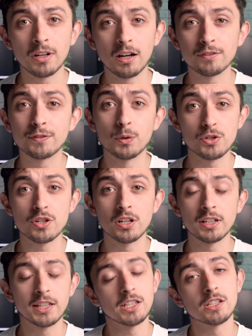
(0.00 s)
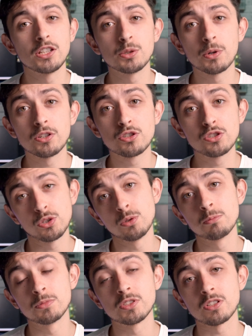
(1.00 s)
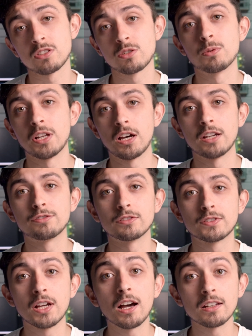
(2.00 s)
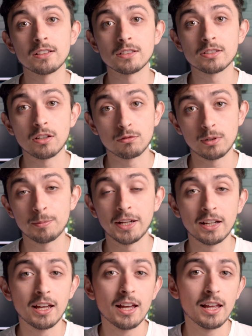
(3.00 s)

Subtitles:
unfortunately, you are doomed to a life of Cutlass rimming